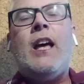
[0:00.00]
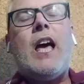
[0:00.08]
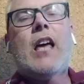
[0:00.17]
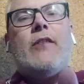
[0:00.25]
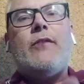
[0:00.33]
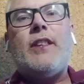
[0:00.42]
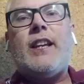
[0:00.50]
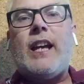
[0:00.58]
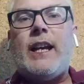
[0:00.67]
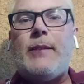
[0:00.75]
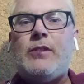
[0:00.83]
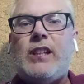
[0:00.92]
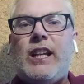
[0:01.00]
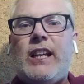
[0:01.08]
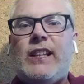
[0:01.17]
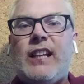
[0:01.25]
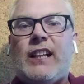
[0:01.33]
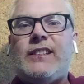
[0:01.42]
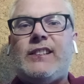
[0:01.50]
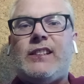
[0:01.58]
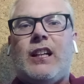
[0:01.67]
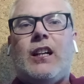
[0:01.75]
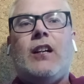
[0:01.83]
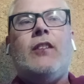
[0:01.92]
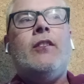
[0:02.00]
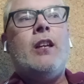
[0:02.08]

And for the games that he does start,